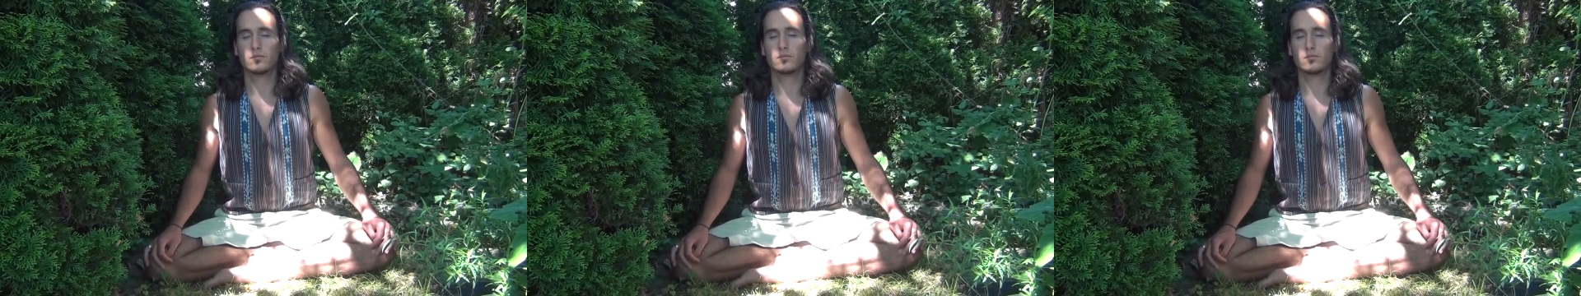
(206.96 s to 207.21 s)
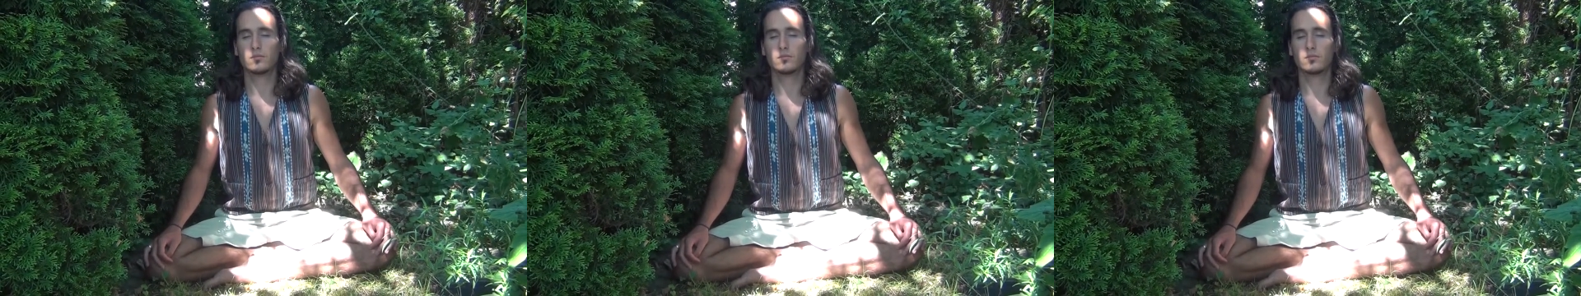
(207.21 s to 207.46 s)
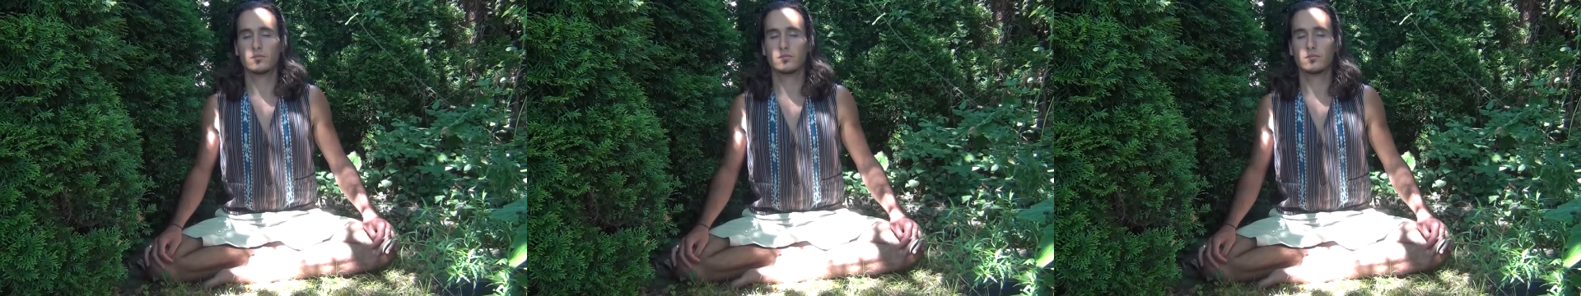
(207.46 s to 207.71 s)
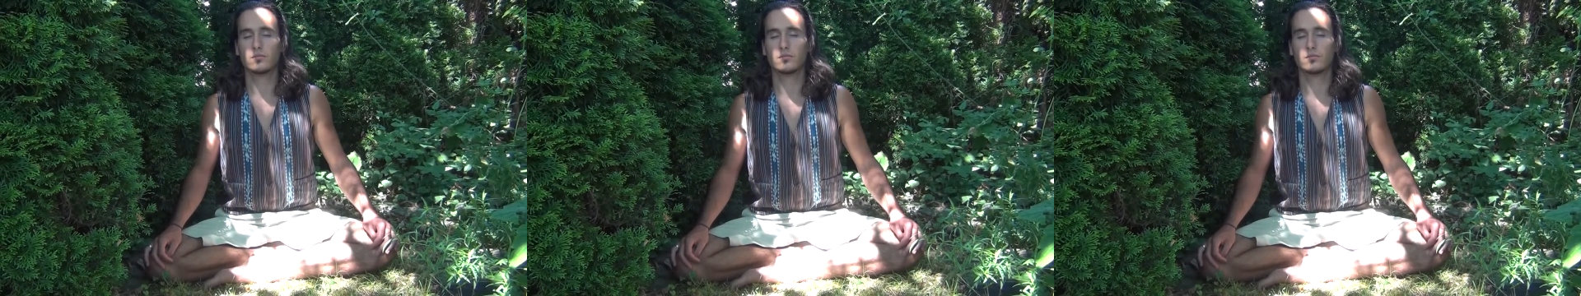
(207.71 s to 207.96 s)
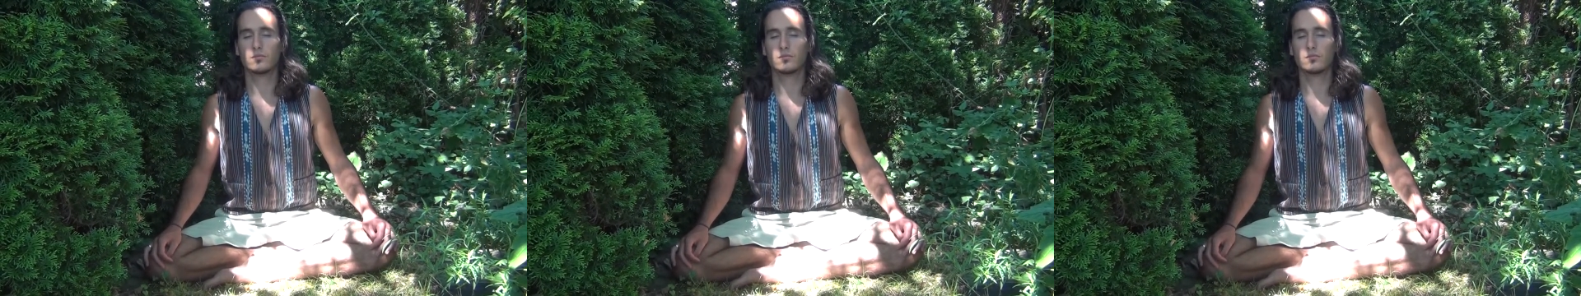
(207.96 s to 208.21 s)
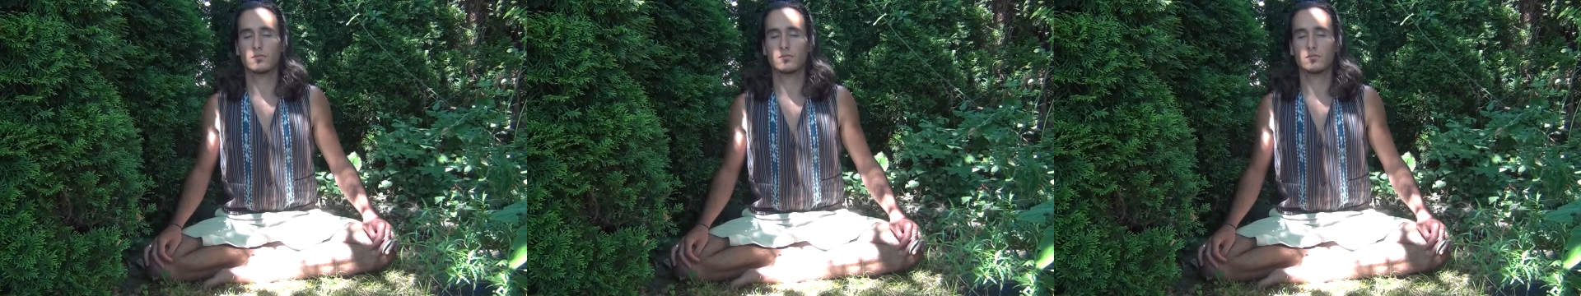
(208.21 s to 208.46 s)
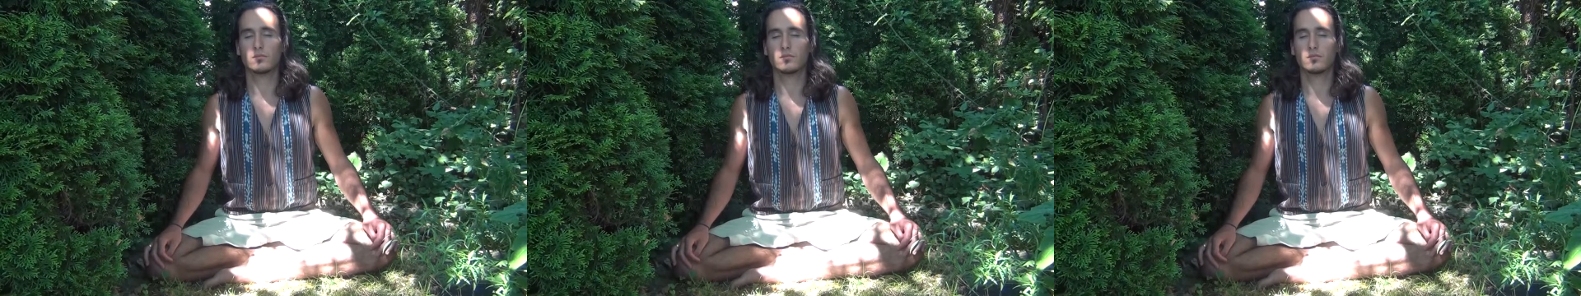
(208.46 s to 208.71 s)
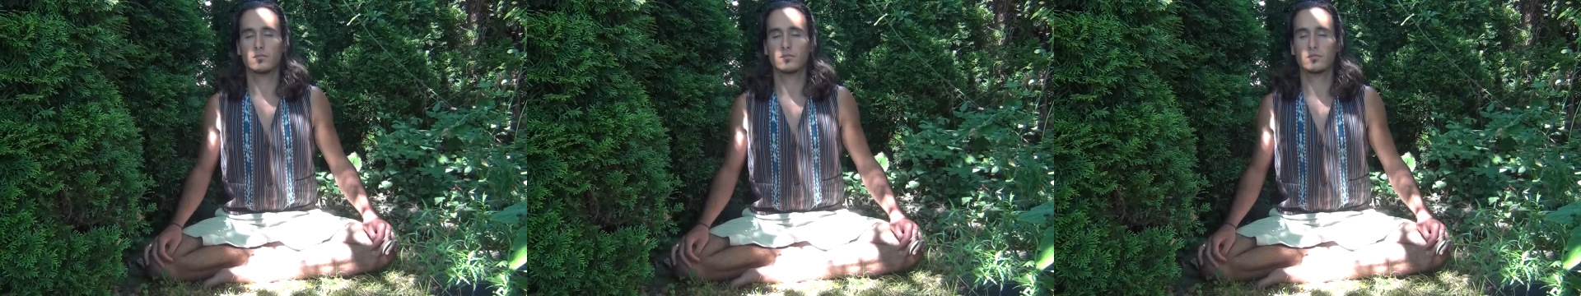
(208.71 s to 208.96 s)

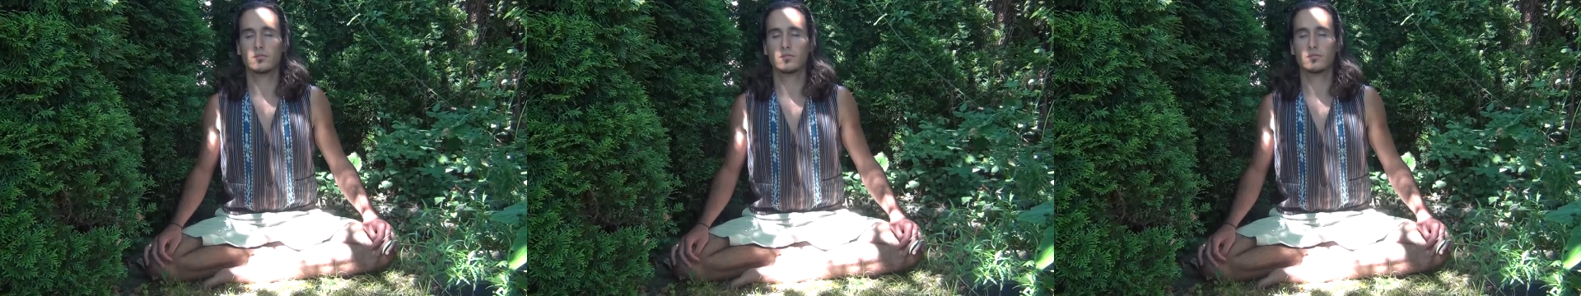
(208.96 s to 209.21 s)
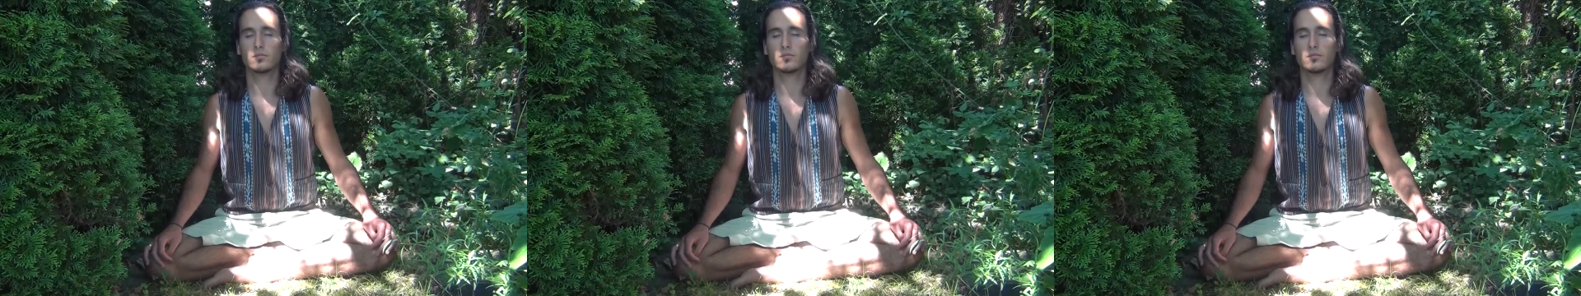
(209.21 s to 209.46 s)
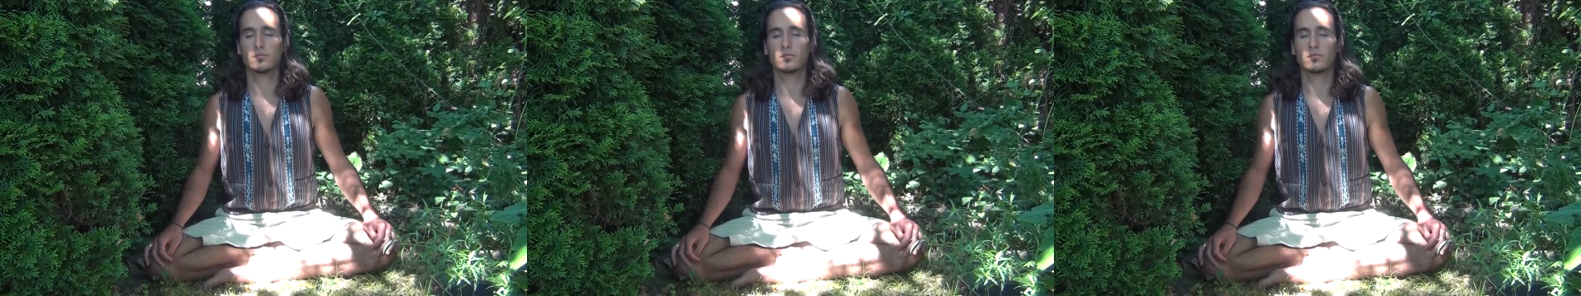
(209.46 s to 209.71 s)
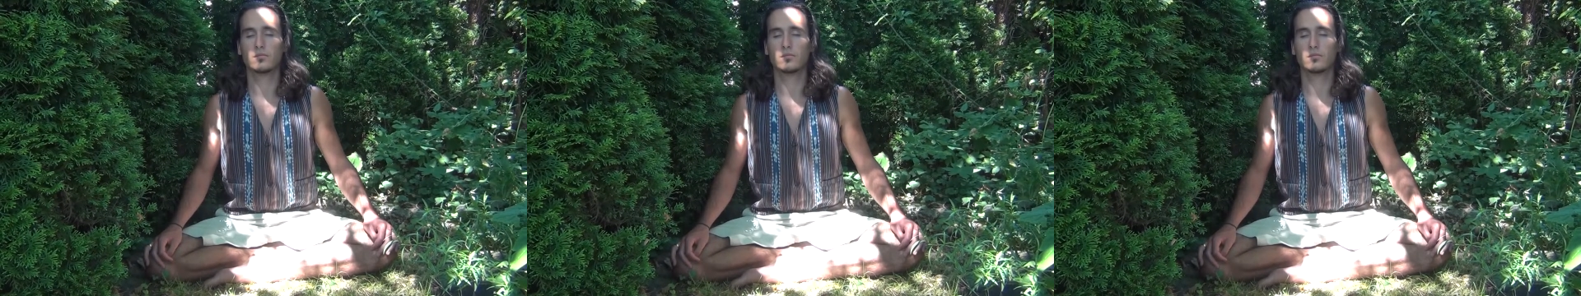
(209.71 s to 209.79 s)
No one is speaking in this clip.